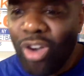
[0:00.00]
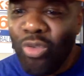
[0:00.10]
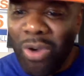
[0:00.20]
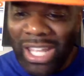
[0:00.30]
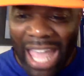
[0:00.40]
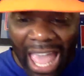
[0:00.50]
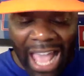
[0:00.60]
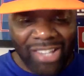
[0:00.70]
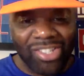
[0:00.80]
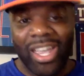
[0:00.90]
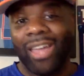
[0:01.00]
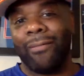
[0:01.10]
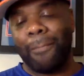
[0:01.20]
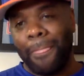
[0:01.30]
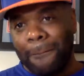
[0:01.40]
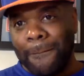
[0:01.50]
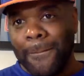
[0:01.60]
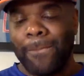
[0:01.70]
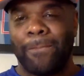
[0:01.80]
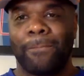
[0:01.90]
what he has yet.
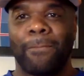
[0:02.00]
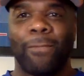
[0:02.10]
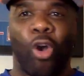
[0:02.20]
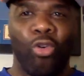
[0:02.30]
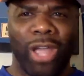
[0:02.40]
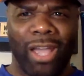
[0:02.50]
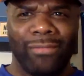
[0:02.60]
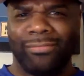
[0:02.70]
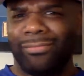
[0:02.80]
Okay.